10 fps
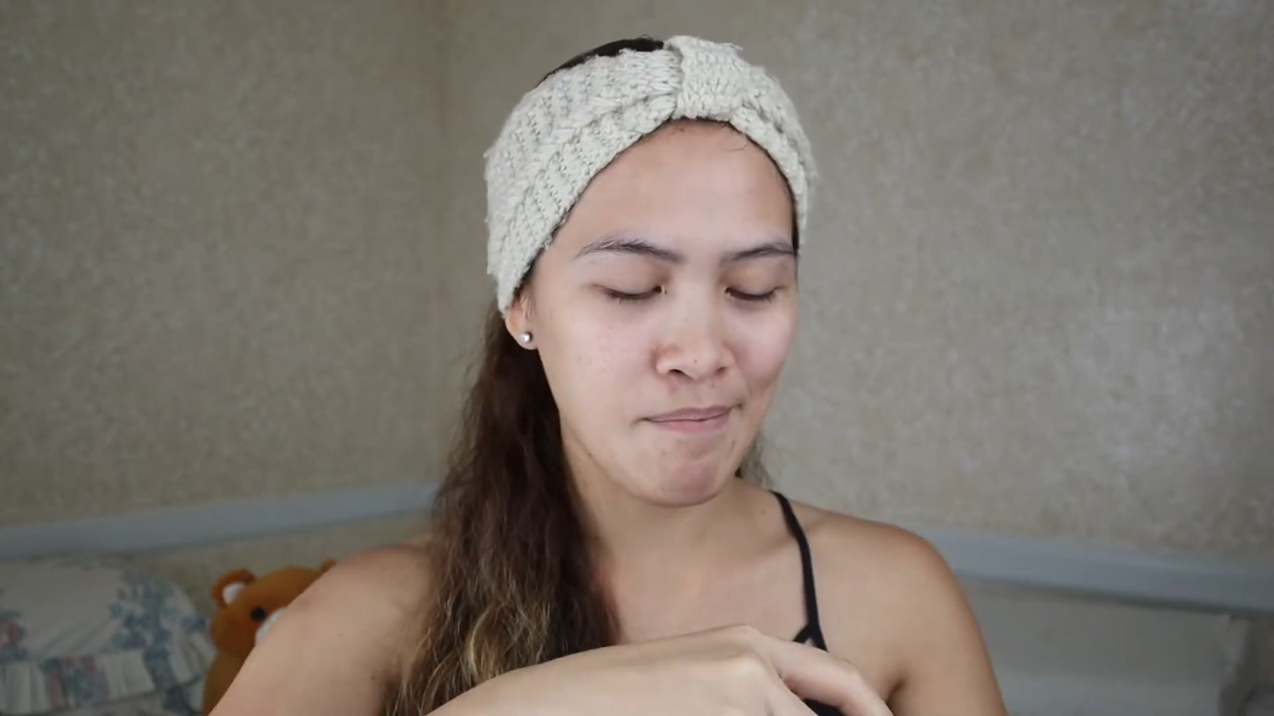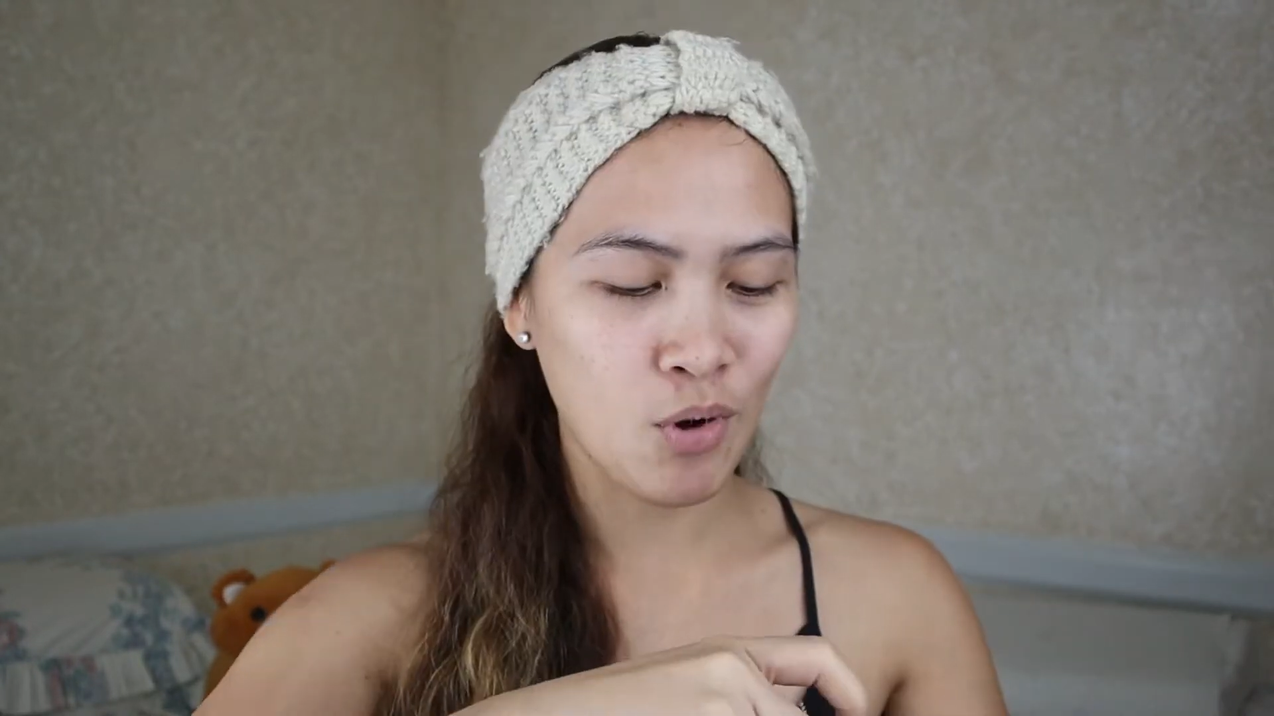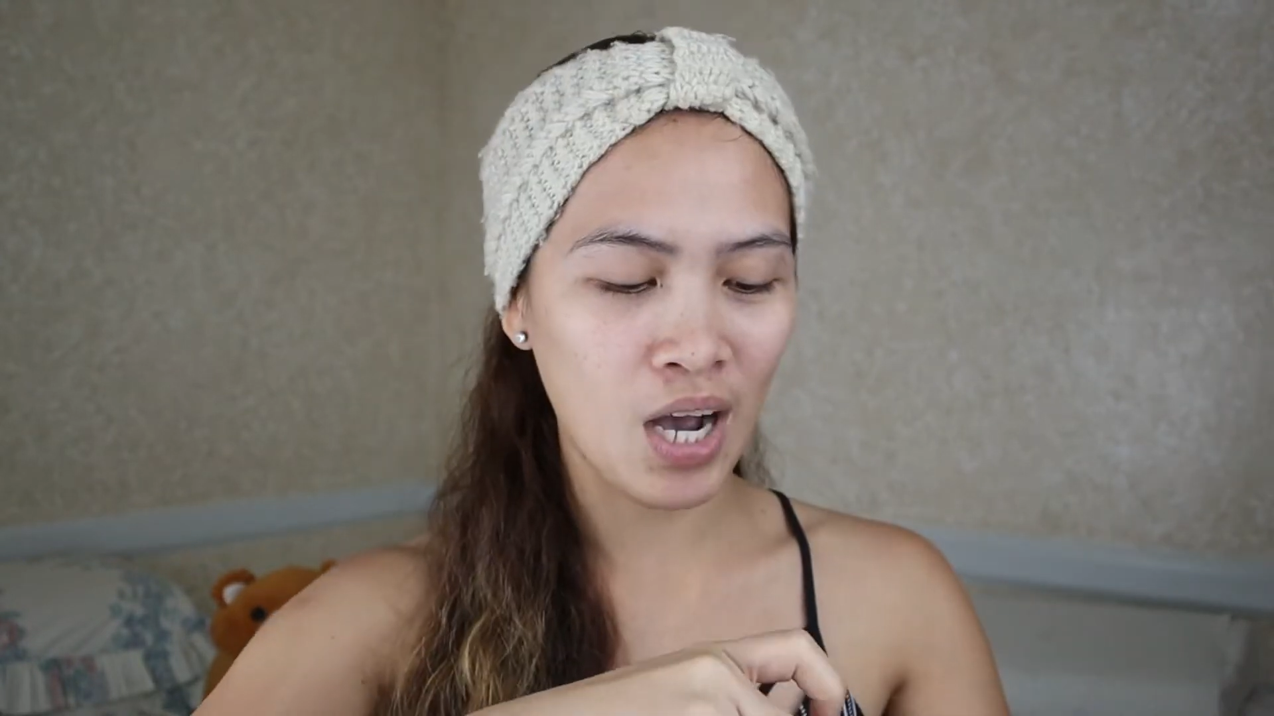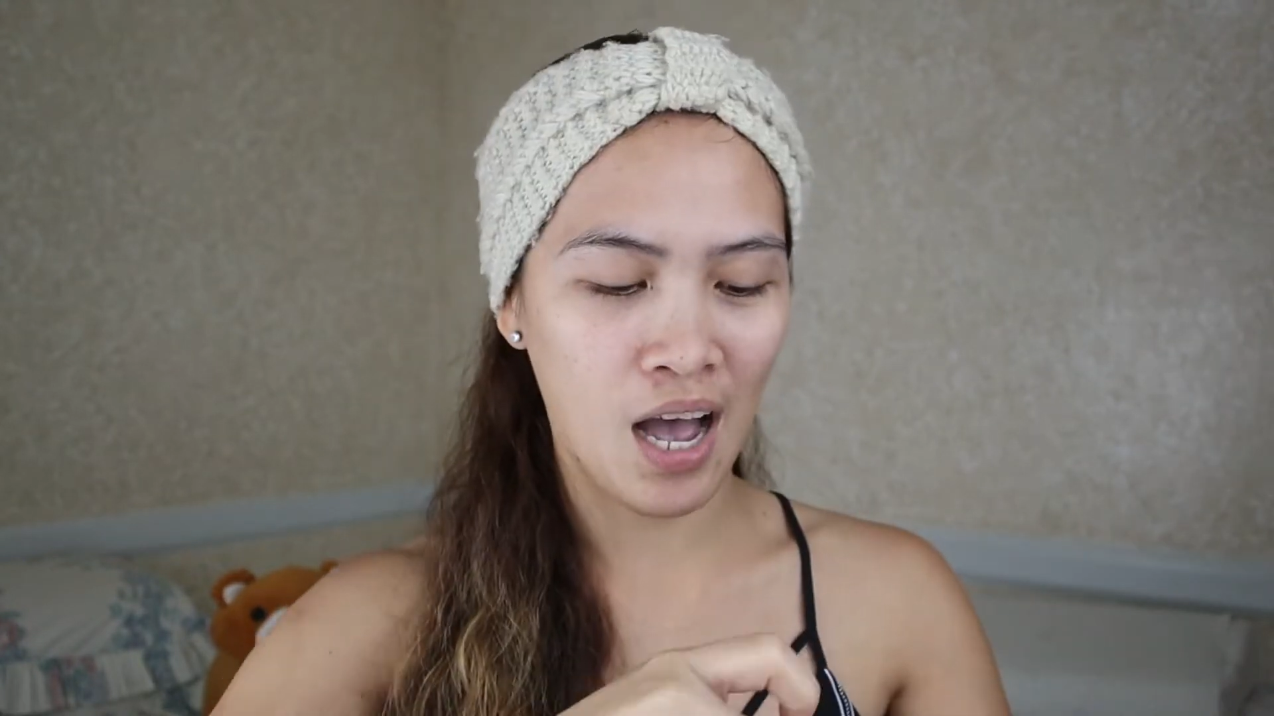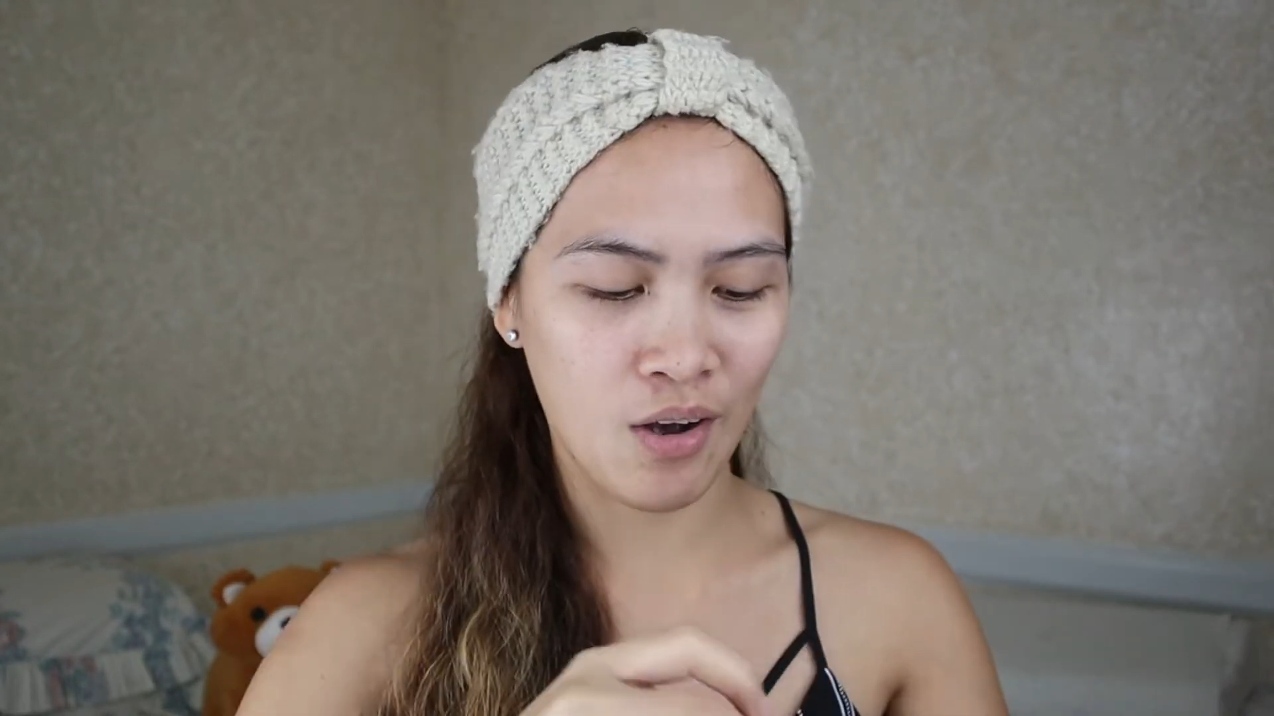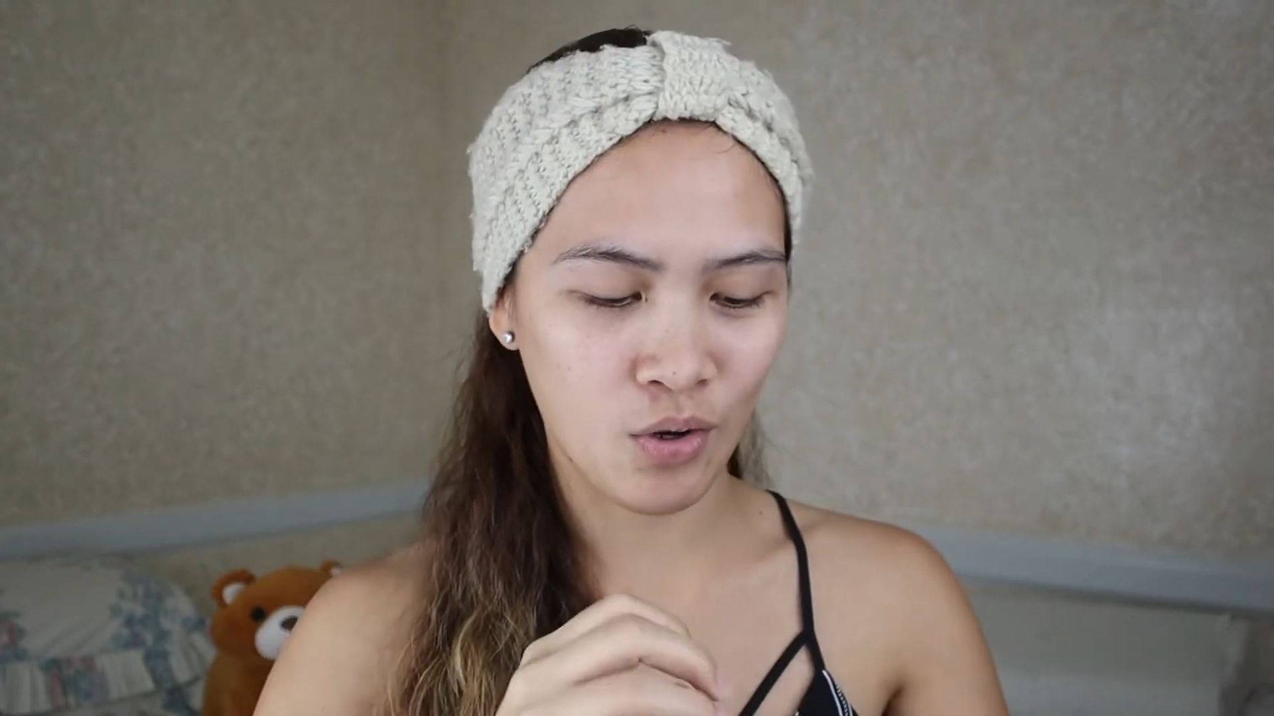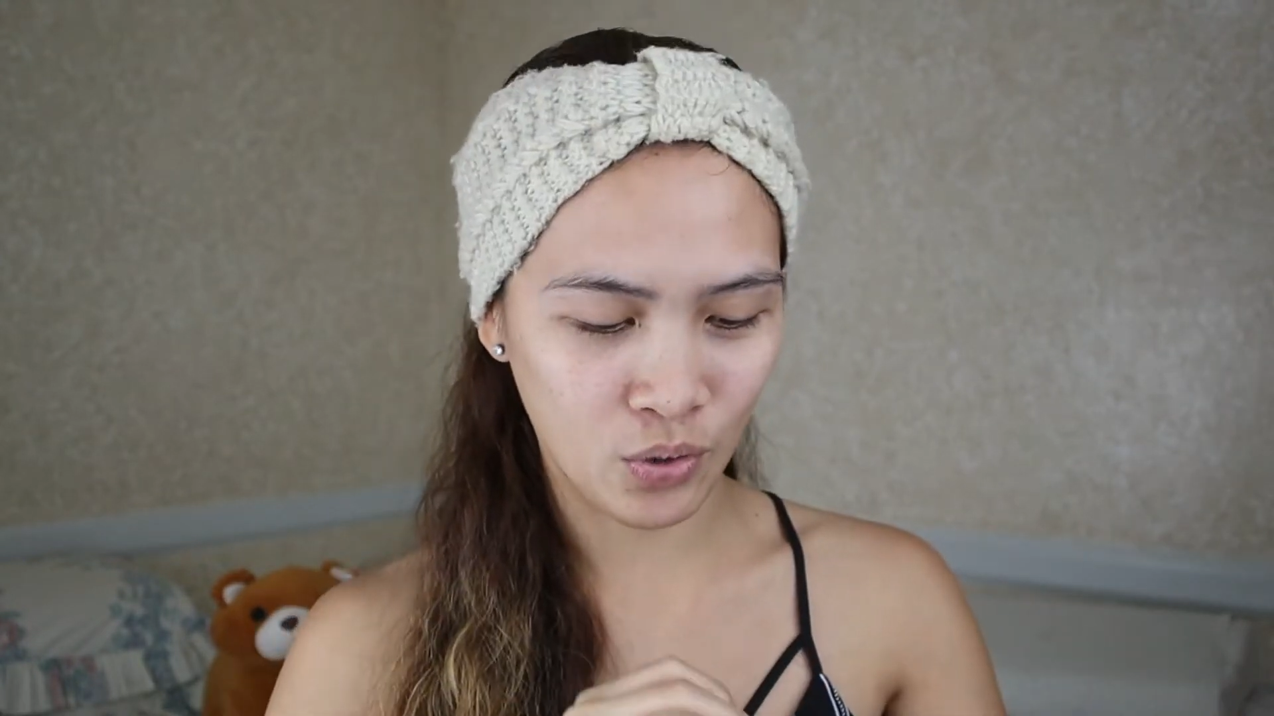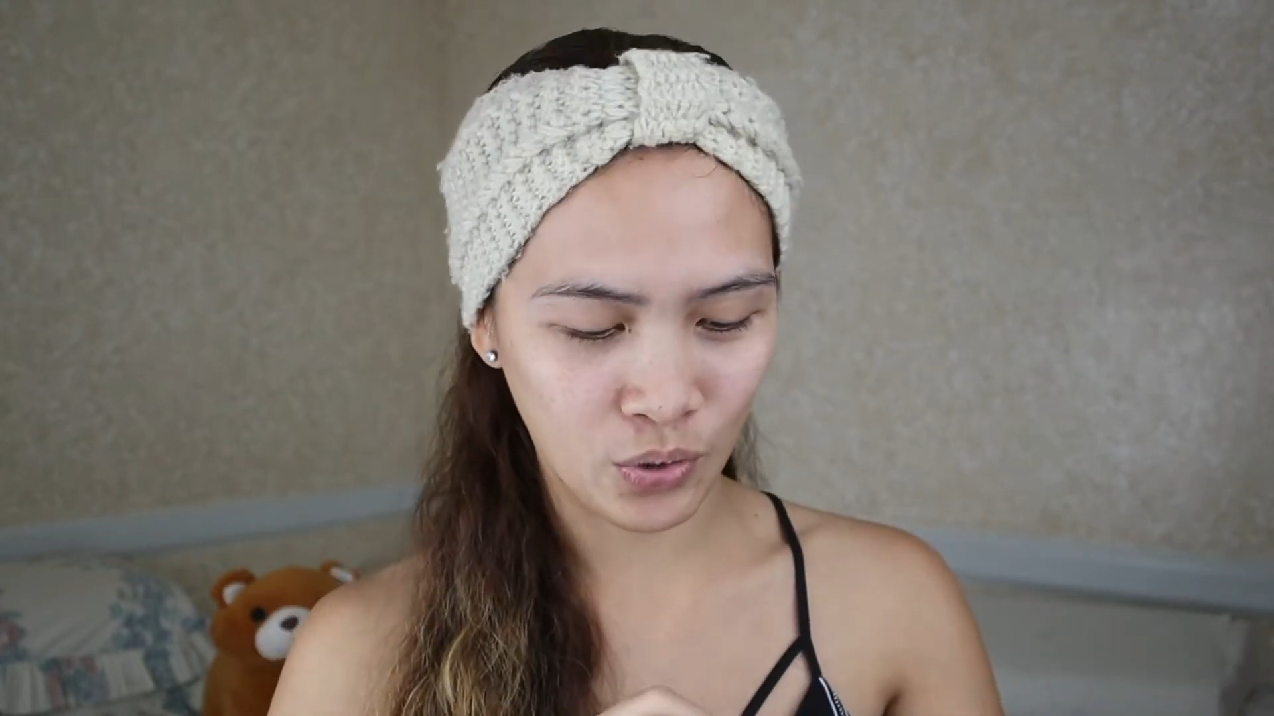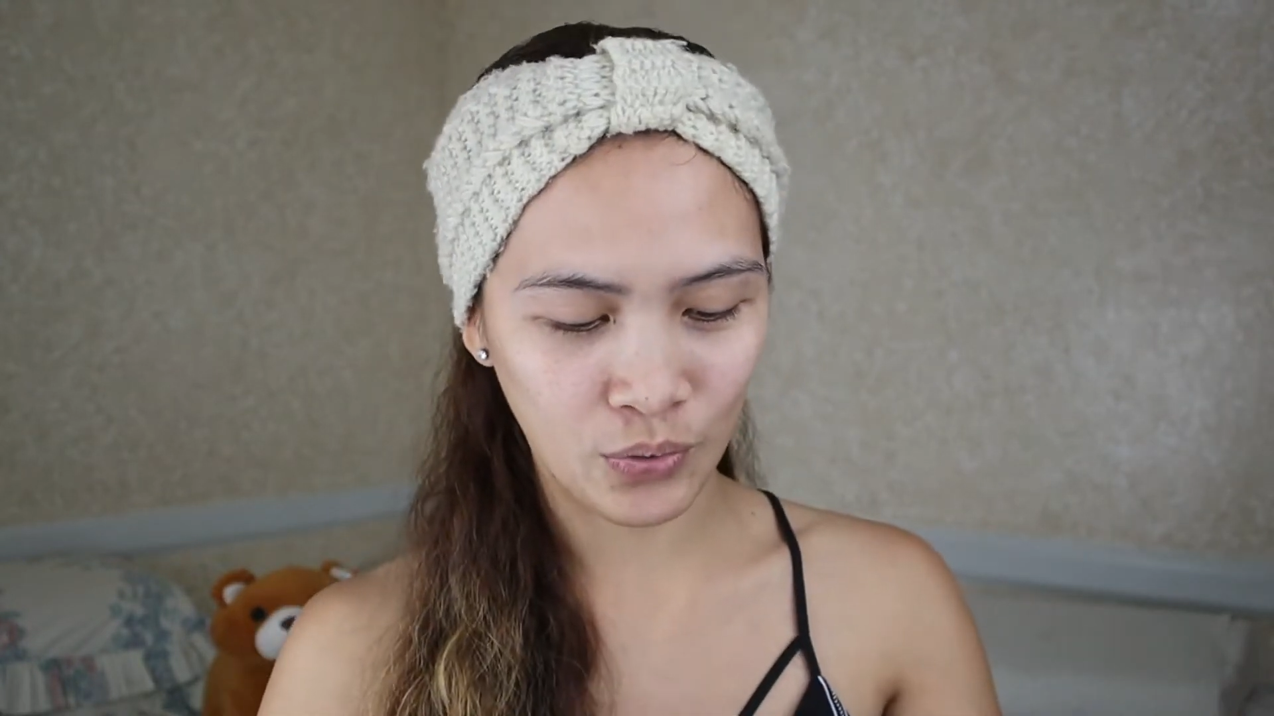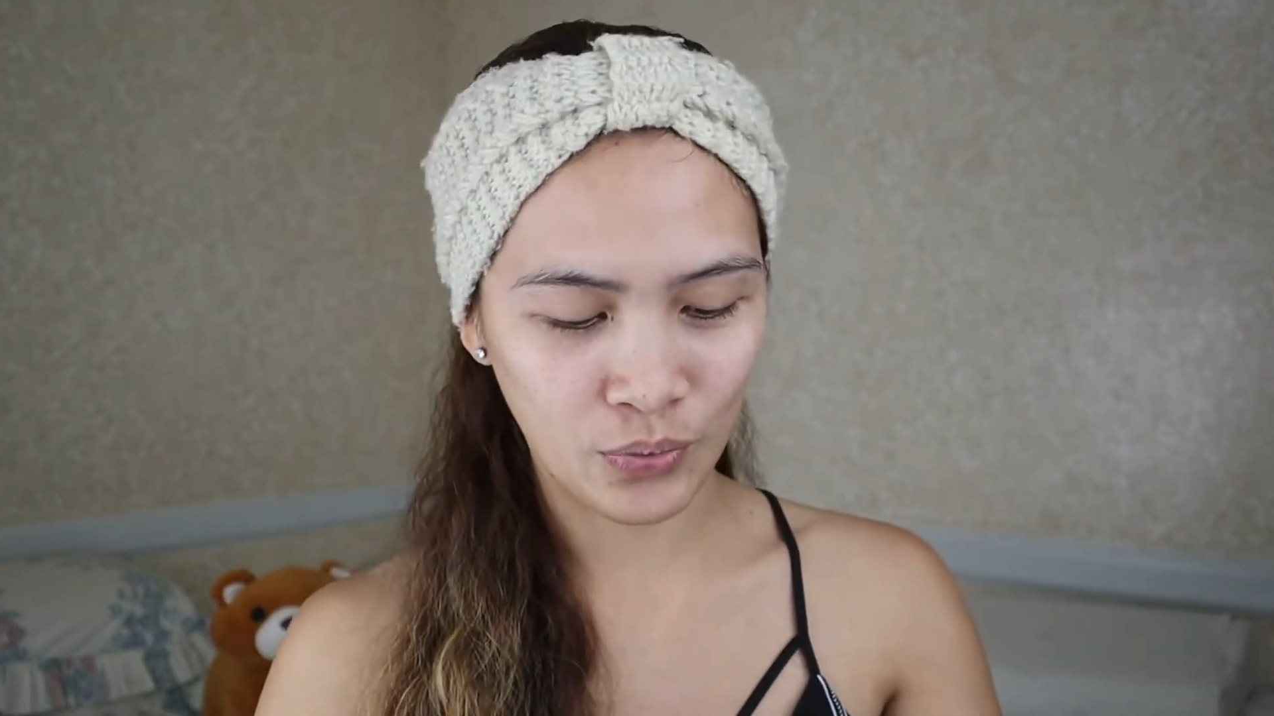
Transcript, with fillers: mukha ko.